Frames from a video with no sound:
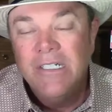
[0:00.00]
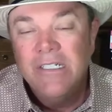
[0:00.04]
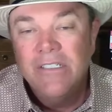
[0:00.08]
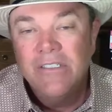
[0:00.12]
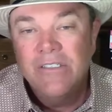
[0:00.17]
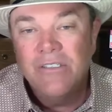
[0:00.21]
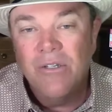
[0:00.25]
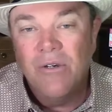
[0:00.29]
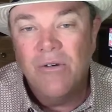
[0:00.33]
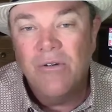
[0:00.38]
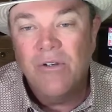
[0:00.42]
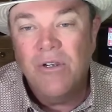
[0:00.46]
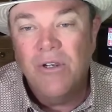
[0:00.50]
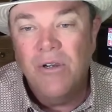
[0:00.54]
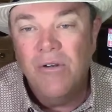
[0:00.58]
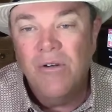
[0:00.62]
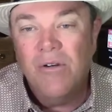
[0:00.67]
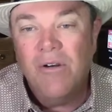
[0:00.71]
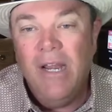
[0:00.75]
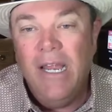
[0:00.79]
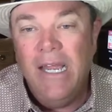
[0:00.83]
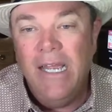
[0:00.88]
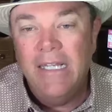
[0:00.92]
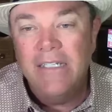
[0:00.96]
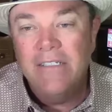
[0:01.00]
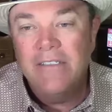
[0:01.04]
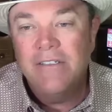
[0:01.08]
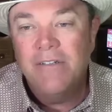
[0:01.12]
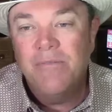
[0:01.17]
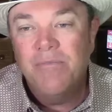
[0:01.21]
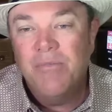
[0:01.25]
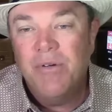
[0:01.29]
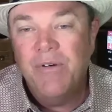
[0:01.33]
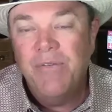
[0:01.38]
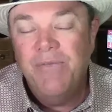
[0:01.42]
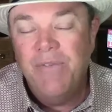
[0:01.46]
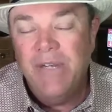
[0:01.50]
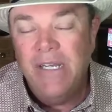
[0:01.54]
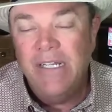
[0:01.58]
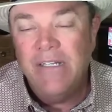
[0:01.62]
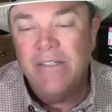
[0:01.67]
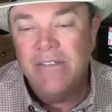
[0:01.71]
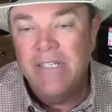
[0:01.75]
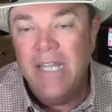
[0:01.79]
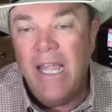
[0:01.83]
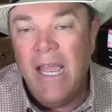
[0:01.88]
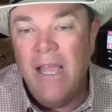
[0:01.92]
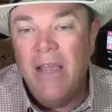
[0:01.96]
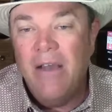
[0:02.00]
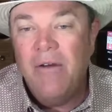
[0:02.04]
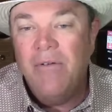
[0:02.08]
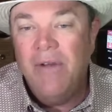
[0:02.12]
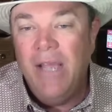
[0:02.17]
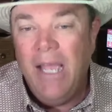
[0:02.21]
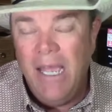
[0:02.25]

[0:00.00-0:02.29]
So cooler heads have prevailed now.